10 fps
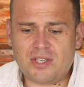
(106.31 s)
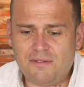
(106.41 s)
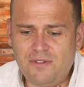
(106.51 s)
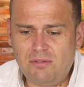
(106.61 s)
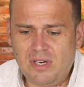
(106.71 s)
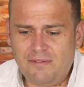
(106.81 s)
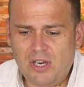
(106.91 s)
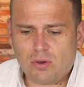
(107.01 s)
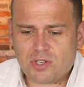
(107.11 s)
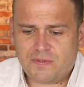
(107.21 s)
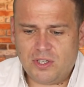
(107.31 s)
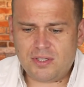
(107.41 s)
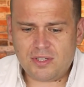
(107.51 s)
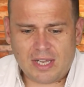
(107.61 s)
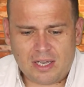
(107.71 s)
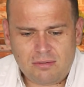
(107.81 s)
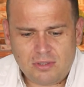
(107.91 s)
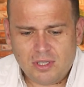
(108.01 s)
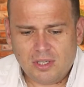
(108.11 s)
So if you live in Oxford now,